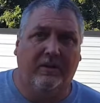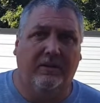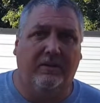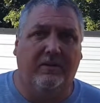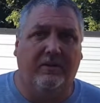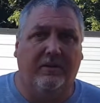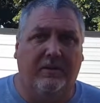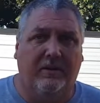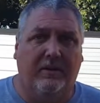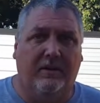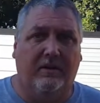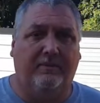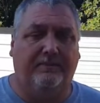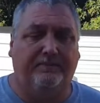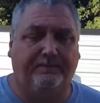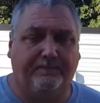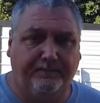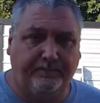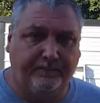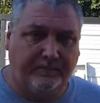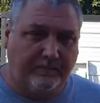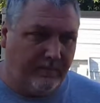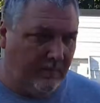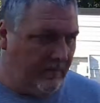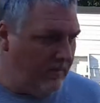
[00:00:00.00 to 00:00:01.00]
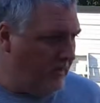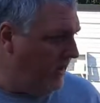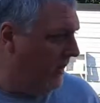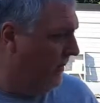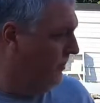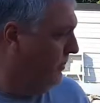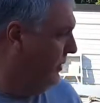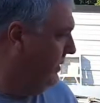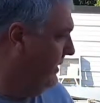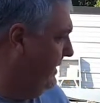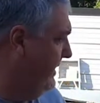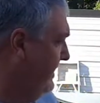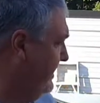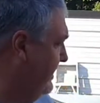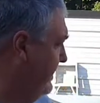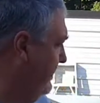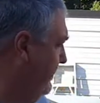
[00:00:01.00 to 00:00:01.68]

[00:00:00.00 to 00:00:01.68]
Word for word: They're um, putting in